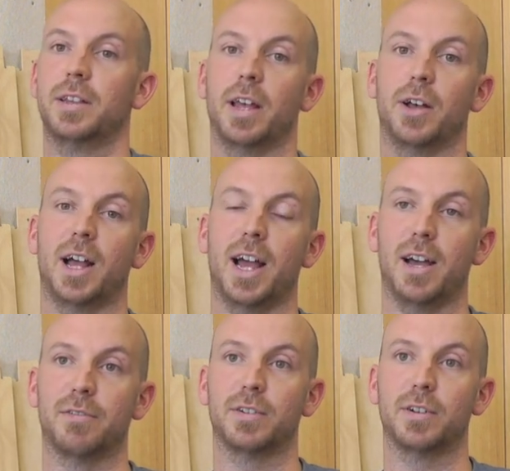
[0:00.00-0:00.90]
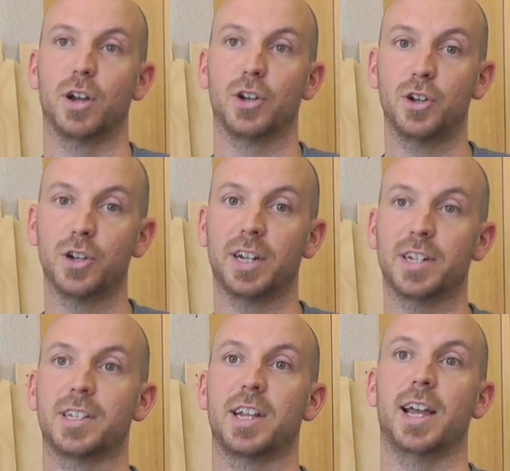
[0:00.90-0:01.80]
They'll have a good
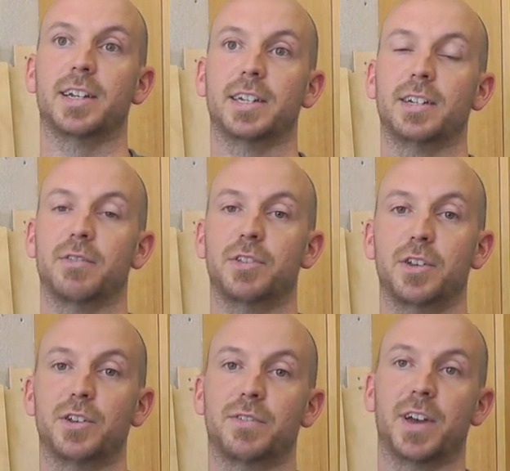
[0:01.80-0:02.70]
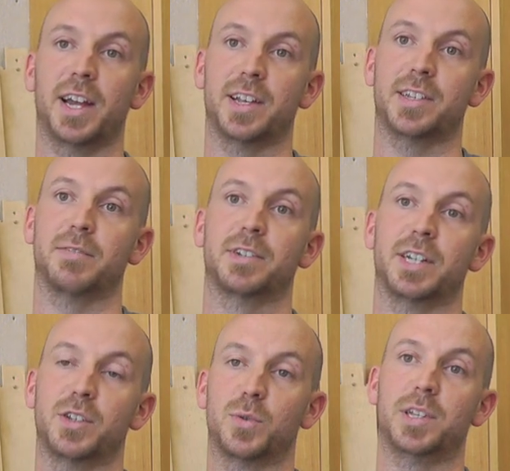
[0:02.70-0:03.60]
understanding of the use of
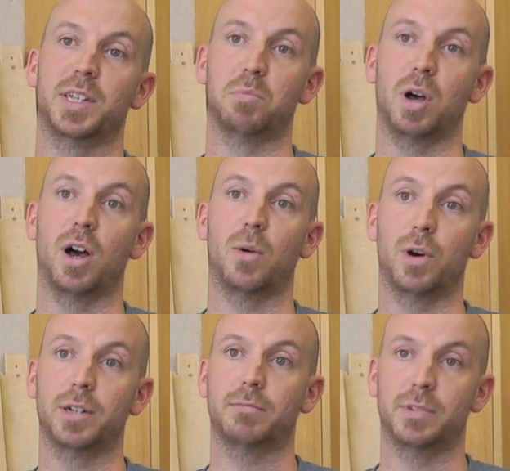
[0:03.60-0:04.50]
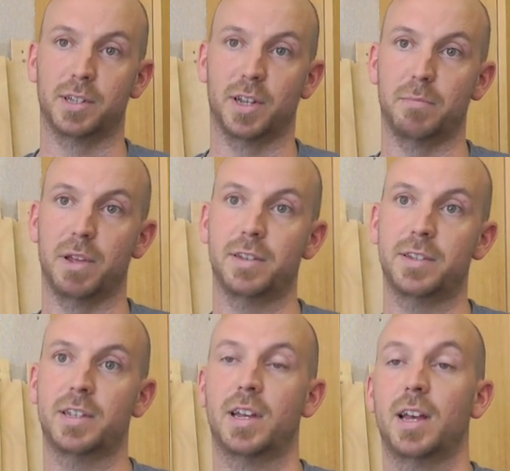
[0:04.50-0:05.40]
AS1720 Part 1, design
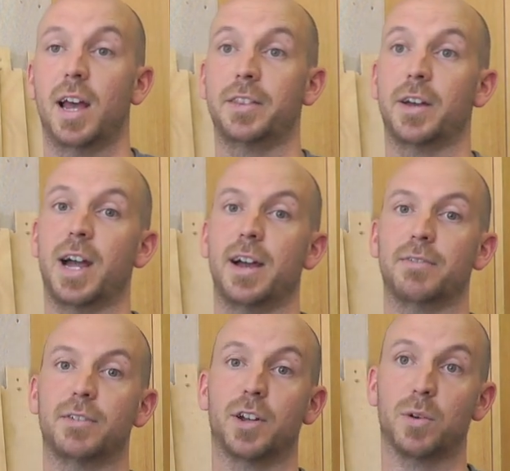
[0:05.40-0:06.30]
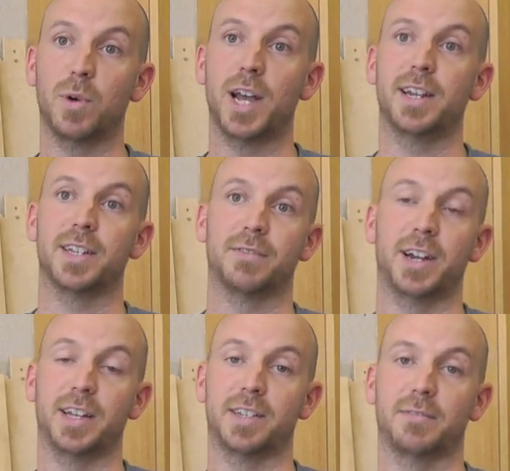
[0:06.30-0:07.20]
methods, and they'll have an awareness of
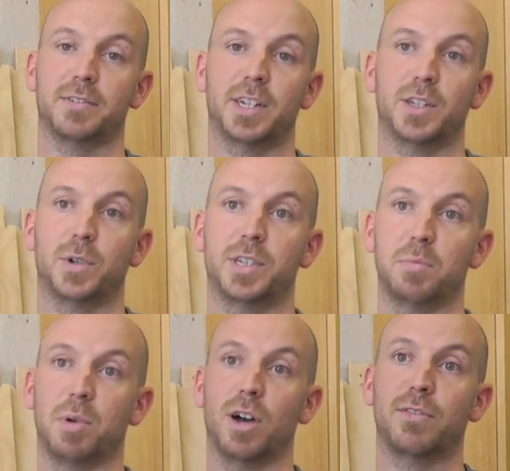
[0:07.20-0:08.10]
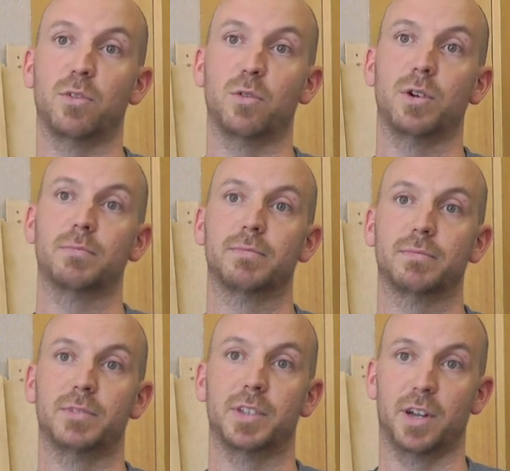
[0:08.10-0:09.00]
AS1720 Part 4,
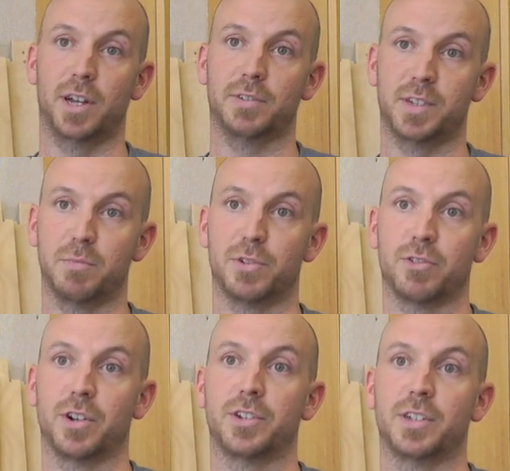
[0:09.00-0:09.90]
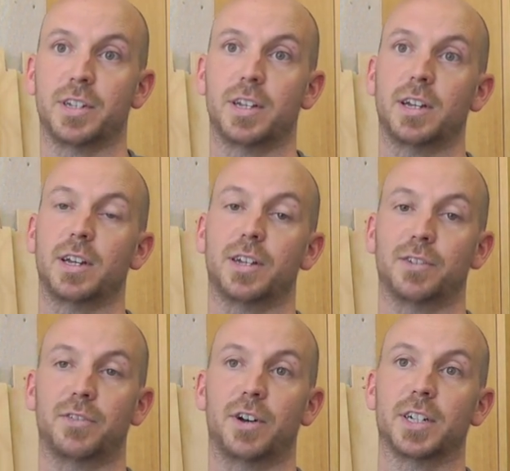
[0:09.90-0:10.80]
design for timber structures under
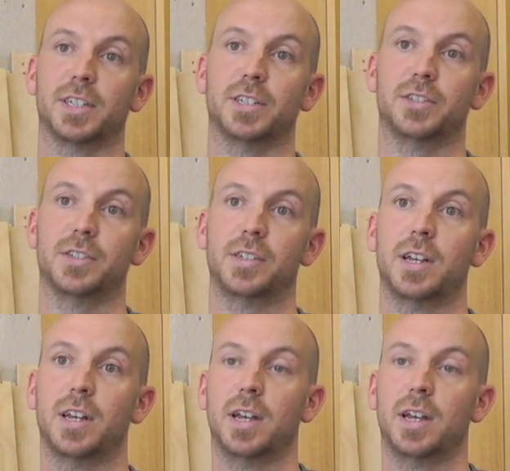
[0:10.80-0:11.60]
fire conditions.